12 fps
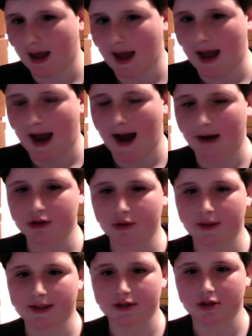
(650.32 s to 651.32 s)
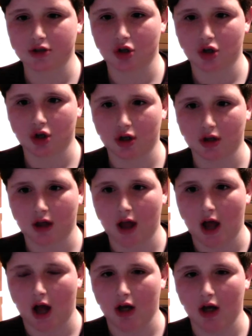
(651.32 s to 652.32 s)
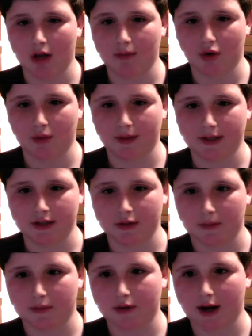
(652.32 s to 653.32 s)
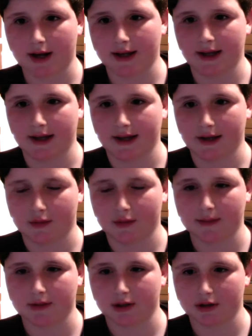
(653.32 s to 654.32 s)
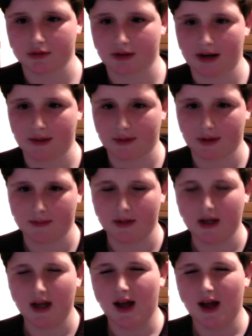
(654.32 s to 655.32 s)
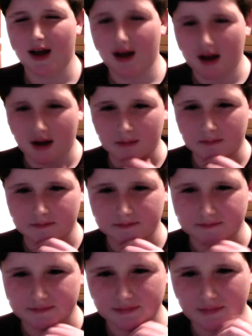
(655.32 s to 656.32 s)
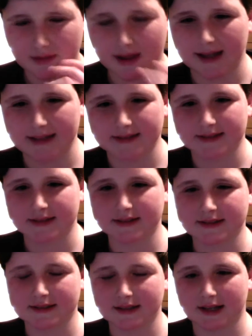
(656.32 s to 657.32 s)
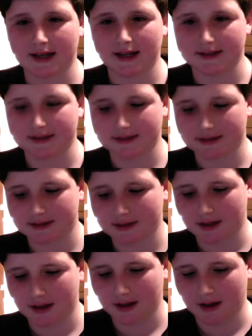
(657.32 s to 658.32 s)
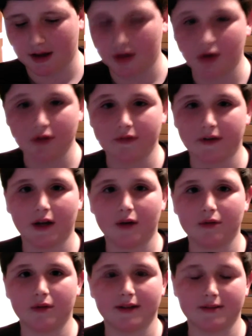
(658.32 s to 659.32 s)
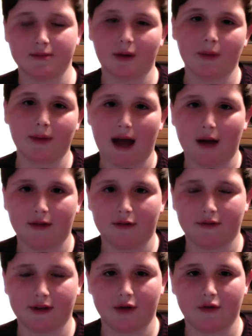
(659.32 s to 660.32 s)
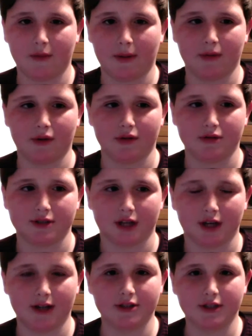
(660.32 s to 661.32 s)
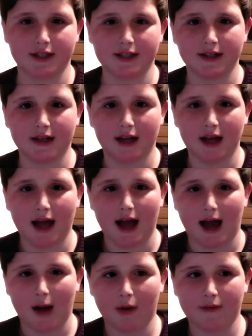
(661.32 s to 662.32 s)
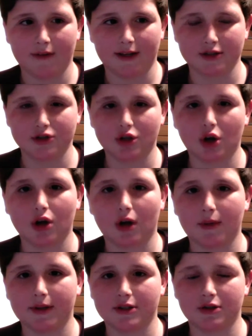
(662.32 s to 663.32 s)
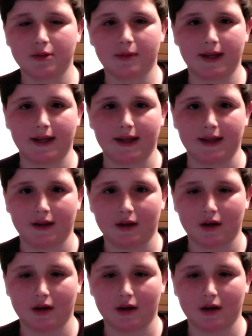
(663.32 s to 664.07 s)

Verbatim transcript: how to install a light bulb into a bracket in a reptile terrarium, um, it's, it's a good video, it might be a helpful video for people who search it. However, it's not going to be